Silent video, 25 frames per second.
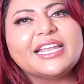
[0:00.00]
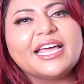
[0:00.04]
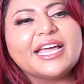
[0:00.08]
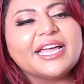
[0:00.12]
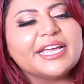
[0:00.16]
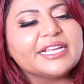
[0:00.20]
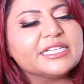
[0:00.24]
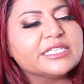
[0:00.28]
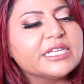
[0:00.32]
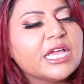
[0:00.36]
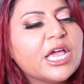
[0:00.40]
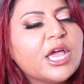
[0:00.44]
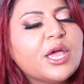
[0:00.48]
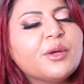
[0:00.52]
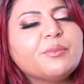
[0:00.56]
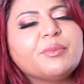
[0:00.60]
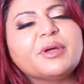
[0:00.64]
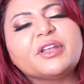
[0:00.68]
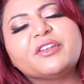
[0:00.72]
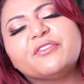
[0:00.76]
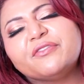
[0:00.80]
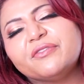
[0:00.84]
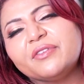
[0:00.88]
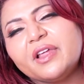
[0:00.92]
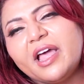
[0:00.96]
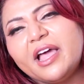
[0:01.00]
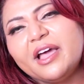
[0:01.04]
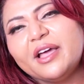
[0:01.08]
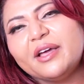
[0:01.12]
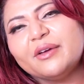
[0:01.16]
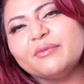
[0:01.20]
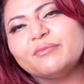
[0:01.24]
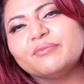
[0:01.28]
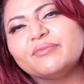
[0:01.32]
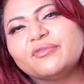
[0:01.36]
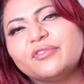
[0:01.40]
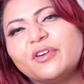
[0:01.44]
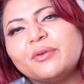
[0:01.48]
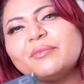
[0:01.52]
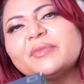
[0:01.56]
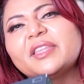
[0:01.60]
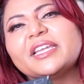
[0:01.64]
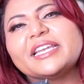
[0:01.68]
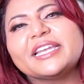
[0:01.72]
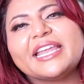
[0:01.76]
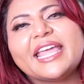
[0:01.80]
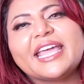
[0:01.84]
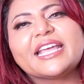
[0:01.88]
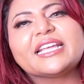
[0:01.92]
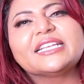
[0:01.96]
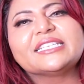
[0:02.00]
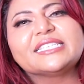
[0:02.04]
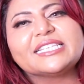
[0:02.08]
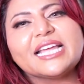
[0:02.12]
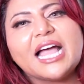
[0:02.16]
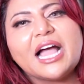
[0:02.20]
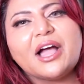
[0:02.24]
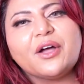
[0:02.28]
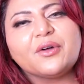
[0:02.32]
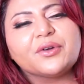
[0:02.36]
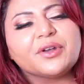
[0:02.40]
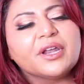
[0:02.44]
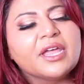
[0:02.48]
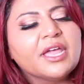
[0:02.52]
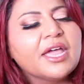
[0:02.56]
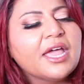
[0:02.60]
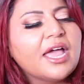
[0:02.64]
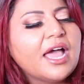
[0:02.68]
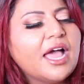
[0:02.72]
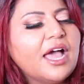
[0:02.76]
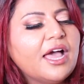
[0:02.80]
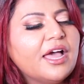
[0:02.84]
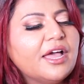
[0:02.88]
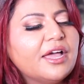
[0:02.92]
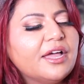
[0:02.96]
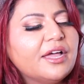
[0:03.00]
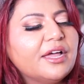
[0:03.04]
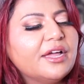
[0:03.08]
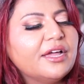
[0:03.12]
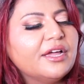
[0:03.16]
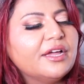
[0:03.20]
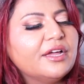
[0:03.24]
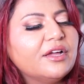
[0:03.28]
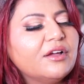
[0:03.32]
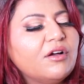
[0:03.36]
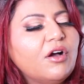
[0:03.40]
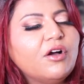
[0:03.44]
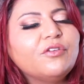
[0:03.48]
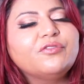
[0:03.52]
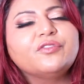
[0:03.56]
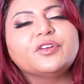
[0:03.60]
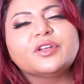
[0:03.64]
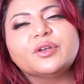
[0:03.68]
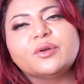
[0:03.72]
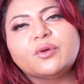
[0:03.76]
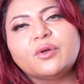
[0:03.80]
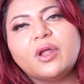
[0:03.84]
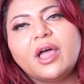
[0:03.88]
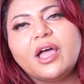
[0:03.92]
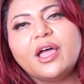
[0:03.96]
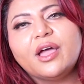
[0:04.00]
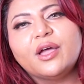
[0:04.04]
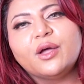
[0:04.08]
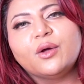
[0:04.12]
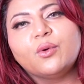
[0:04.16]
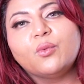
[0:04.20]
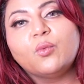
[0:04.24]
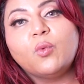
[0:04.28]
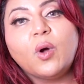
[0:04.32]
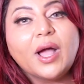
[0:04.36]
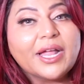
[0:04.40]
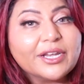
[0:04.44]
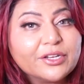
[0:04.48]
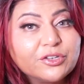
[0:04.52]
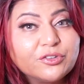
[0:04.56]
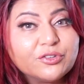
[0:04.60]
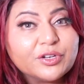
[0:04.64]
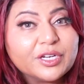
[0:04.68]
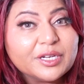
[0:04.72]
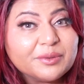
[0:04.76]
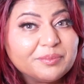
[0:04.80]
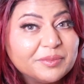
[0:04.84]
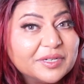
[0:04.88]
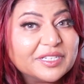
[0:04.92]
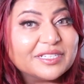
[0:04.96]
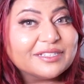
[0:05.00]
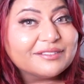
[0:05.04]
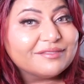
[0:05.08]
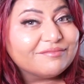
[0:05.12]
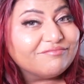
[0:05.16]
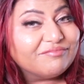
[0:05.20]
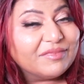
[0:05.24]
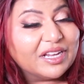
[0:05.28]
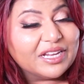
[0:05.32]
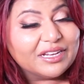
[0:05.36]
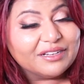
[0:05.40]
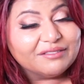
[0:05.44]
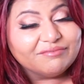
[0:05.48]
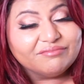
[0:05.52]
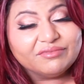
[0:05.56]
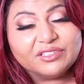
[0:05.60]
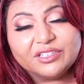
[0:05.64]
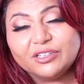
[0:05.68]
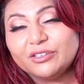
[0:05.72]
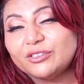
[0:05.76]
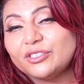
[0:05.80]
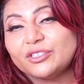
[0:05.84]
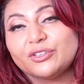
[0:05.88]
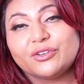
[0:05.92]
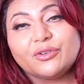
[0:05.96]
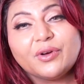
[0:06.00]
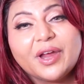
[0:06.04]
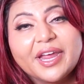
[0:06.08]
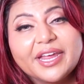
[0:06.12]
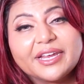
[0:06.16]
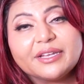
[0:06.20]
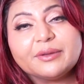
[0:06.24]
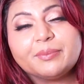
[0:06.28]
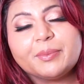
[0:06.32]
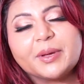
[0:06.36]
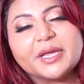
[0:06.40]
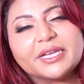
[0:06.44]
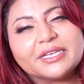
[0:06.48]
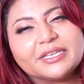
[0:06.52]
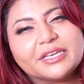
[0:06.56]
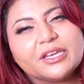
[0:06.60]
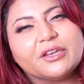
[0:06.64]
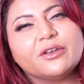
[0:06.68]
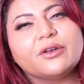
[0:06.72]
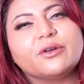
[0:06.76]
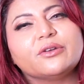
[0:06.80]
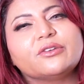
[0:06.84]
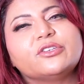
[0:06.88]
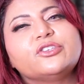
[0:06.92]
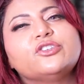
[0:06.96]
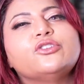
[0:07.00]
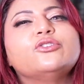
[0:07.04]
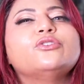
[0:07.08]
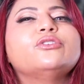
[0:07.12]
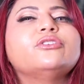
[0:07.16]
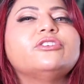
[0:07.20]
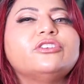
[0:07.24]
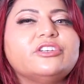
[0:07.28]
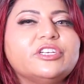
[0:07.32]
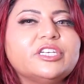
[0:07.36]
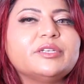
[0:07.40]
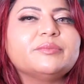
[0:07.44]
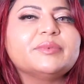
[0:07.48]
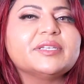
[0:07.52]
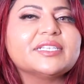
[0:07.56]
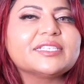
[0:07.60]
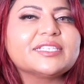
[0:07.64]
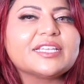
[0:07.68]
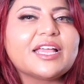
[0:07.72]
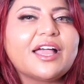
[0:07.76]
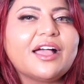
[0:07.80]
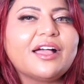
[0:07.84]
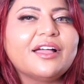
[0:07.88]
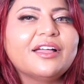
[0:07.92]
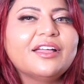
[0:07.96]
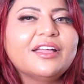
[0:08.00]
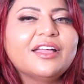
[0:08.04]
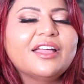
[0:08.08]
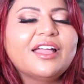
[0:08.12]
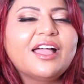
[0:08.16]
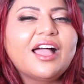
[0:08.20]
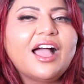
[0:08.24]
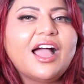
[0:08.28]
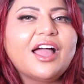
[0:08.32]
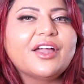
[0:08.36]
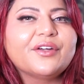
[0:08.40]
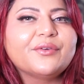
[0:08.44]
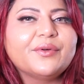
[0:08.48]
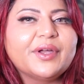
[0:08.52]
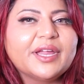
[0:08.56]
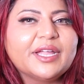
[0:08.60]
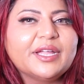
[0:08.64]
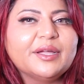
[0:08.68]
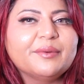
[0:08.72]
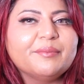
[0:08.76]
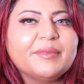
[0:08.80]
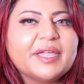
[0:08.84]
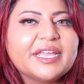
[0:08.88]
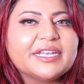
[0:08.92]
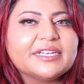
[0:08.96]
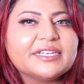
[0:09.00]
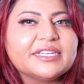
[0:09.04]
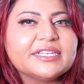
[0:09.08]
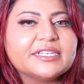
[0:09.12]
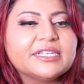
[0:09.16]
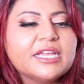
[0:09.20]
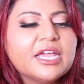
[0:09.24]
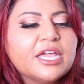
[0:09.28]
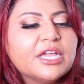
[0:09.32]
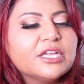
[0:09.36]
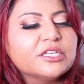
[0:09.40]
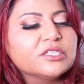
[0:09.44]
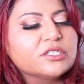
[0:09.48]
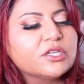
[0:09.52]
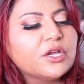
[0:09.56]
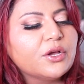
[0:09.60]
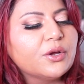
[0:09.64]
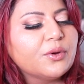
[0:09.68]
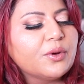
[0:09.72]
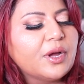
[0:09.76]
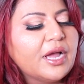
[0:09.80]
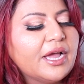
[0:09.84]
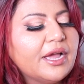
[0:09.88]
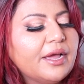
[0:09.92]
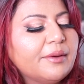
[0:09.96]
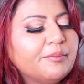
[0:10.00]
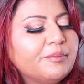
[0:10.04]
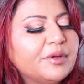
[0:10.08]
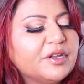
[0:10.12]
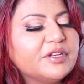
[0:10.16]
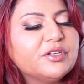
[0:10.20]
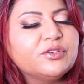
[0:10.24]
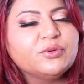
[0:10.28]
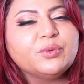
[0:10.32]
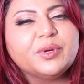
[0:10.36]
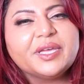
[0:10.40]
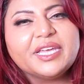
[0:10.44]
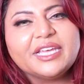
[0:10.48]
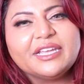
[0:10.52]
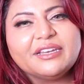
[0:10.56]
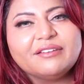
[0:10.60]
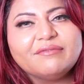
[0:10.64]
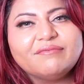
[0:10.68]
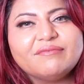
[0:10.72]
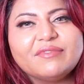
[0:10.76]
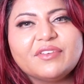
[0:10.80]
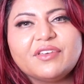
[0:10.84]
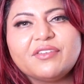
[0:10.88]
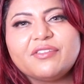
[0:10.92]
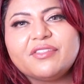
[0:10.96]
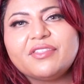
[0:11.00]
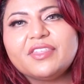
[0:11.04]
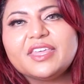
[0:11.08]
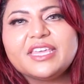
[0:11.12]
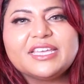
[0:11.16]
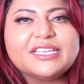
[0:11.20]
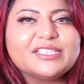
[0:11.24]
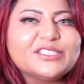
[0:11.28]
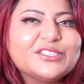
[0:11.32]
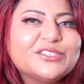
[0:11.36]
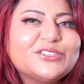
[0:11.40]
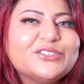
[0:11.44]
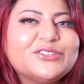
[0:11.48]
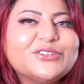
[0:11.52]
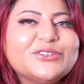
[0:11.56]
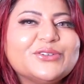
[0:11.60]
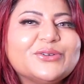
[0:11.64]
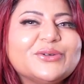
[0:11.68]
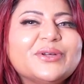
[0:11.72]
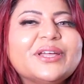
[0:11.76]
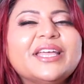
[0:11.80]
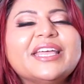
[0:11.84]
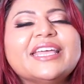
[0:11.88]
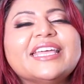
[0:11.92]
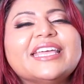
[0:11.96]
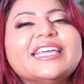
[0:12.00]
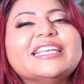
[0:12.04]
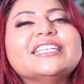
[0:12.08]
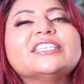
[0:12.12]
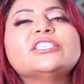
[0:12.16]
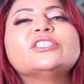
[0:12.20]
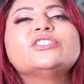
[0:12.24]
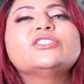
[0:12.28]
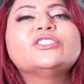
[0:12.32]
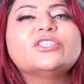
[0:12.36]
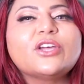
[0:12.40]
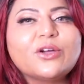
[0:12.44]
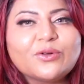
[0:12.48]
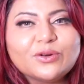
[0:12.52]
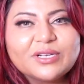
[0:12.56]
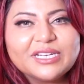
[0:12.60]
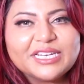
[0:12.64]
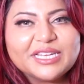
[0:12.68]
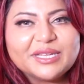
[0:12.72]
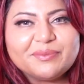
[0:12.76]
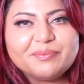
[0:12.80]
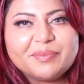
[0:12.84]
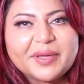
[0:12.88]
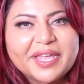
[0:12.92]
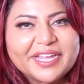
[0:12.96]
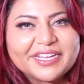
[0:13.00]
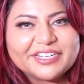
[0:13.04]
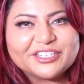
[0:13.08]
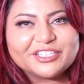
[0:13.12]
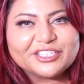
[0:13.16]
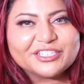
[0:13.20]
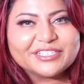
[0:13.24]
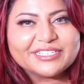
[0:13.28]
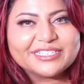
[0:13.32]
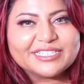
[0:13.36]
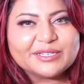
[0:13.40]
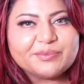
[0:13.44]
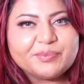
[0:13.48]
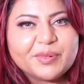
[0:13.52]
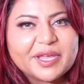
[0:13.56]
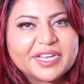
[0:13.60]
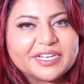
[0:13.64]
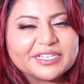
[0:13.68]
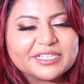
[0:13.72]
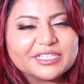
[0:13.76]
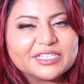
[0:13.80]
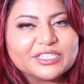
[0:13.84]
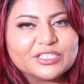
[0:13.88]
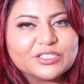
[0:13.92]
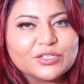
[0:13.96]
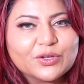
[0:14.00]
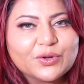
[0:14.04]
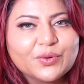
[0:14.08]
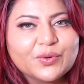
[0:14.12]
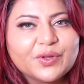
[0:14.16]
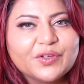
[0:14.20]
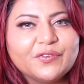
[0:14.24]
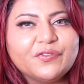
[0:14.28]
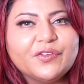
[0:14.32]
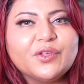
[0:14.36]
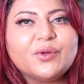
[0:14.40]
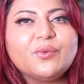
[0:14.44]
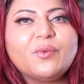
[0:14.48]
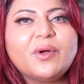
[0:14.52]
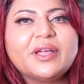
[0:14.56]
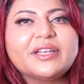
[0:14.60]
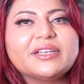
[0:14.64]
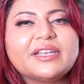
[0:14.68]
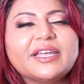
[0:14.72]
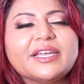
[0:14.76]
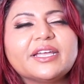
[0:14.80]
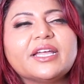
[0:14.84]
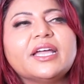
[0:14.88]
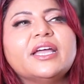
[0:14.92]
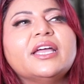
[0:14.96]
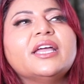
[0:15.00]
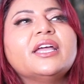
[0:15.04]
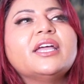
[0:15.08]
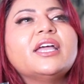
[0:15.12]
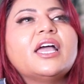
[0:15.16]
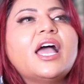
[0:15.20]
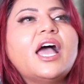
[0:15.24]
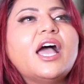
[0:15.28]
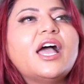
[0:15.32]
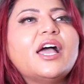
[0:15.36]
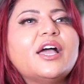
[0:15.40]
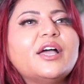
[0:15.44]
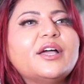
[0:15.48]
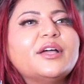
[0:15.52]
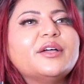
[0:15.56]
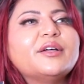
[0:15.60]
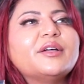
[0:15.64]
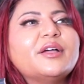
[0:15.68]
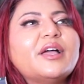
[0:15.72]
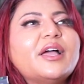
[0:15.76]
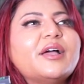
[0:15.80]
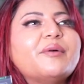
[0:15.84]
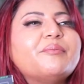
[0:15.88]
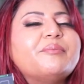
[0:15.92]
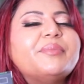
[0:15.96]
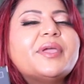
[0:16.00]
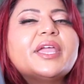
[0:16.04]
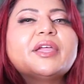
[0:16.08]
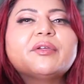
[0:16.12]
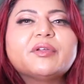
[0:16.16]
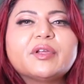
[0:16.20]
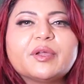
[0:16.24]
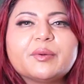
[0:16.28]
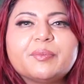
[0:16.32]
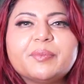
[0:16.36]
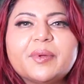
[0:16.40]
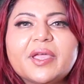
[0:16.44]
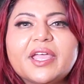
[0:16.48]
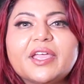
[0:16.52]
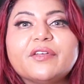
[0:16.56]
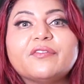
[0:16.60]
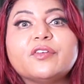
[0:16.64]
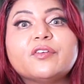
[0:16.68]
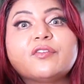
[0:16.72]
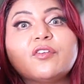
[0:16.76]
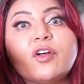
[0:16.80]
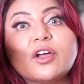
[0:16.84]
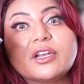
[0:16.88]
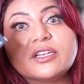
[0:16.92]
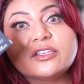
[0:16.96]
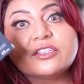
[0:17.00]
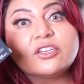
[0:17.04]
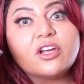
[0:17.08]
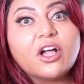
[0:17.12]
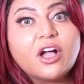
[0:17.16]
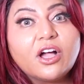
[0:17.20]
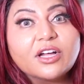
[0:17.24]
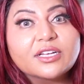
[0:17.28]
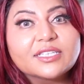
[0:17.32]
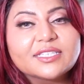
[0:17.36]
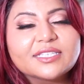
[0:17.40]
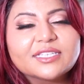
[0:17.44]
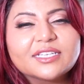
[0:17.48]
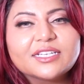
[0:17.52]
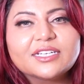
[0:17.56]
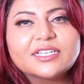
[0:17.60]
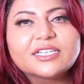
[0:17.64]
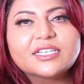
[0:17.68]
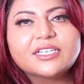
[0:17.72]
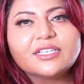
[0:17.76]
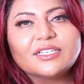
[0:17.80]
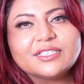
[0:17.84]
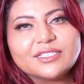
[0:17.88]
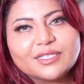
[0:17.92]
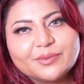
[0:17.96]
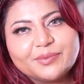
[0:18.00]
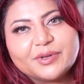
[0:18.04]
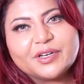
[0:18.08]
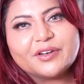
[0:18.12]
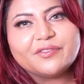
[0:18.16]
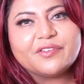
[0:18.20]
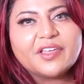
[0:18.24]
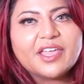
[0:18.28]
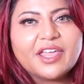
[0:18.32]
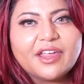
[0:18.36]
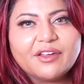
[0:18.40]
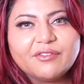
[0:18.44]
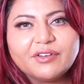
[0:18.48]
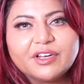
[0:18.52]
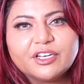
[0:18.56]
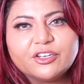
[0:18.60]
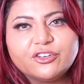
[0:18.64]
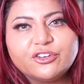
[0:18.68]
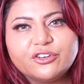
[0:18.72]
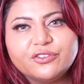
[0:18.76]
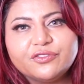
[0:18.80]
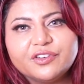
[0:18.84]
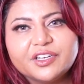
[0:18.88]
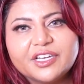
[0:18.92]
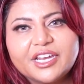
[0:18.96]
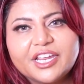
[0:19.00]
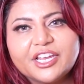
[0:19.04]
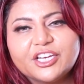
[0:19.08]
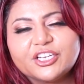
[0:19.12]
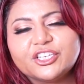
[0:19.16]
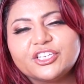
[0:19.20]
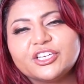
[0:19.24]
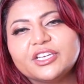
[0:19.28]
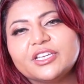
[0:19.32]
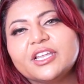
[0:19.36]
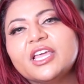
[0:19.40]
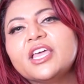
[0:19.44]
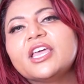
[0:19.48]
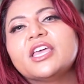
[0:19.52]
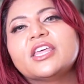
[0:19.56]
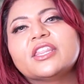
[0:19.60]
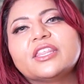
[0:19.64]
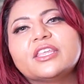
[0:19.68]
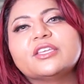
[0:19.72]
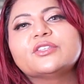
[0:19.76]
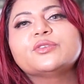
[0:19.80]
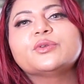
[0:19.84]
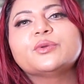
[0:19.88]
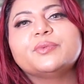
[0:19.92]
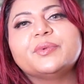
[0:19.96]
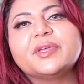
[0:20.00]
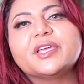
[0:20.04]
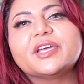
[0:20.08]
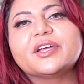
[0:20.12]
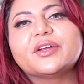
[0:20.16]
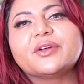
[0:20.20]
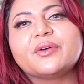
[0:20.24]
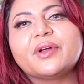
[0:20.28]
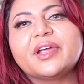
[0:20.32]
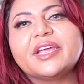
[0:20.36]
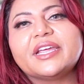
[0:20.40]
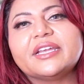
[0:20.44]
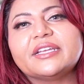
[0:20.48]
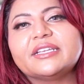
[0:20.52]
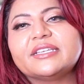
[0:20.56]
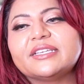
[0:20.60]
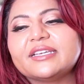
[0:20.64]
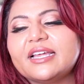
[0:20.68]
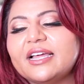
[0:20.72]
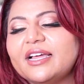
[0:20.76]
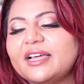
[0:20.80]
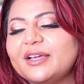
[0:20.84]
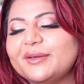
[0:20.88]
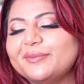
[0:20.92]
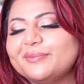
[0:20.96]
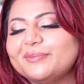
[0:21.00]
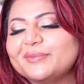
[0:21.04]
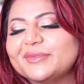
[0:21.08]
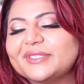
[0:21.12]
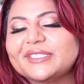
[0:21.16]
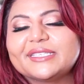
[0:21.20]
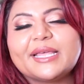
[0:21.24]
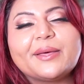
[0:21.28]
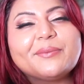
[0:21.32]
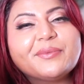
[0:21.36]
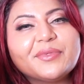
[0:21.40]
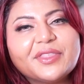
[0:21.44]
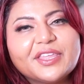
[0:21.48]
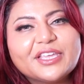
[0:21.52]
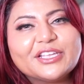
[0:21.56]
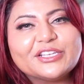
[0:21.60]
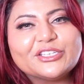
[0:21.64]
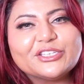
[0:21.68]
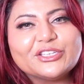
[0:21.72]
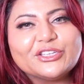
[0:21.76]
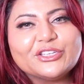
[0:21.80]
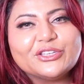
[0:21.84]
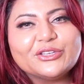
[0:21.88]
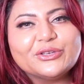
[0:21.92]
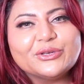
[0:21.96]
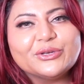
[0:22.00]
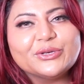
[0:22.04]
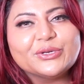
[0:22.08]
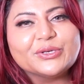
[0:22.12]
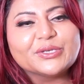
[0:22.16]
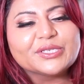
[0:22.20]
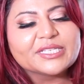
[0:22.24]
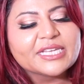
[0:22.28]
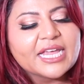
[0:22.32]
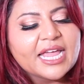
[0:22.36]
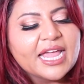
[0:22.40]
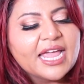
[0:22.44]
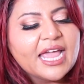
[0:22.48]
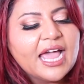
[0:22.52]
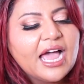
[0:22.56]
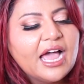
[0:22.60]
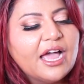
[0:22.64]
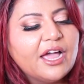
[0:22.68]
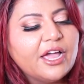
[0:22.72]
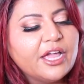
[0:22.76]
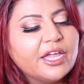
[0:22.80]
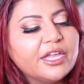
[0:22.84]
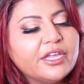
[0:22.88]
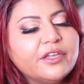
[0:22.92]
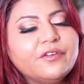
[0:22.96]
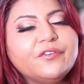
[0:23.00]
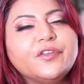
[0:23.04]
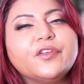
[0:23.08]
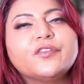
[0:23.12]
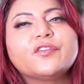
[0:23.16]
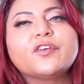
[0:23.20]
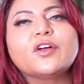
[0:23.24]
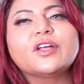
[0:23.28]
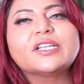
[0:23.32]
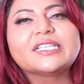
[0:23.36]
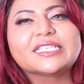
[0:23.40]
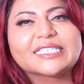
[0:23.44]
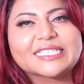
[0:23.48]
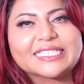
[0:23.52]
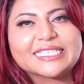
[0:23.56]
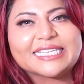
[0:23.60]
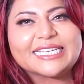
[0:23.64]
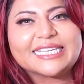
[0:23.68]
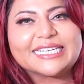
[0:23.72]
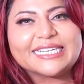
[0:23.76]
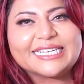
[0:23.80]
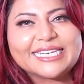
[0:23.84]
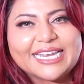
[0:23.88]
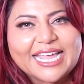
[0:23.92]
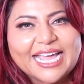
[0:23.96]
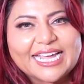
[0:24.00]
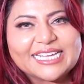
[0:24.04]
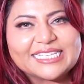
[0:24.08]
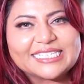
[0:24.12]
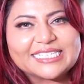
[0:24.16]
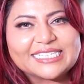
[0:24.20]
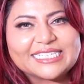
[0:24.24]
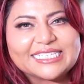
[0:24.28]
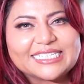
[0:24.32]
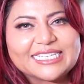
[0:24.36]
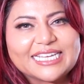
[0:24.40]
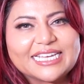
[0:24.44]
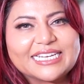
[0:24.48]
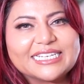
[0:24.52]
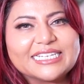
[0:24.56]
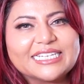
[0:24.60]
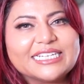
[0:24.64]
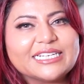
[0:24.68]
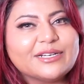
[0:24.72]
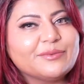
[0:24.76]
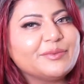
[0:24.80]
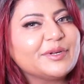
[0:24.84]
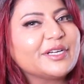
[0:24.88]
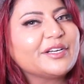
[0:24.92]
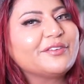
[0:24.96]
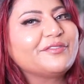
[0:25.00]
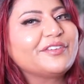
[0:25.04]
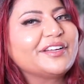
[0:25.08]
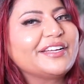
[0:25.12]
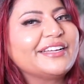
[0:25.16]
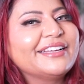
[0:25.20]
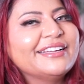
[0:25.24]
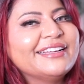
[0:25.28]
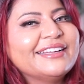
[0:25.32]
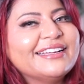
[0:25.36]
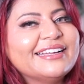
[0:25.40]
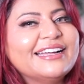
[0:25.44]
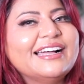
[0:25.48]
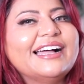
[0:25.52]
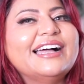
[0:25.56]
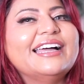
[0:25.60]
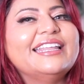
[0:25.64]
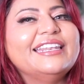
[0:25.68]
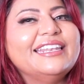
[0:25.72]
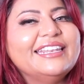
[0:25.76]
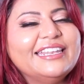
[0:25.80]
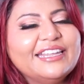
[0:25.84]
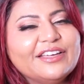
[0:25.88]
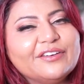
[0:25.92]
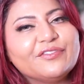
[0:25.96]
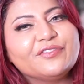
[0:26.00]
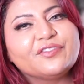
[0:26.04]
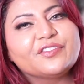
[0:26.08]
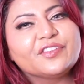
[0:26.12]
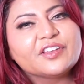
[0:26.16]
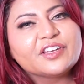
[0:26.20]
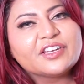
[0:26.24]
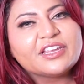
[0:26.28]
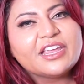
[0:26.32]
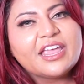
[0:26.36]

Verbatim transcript: lines, but uh, from the neck down. Uh, often uh, one treatment uh, looks great, but you know, two treatments are, are recommended. So between these two is totally patient dependent. So if you want like a barrier repair, if you've got dark circles, a bit of hair rejuvenation, this would be a great um, something to use. Uh, if you've got skin laxity and need a bit of a, a lift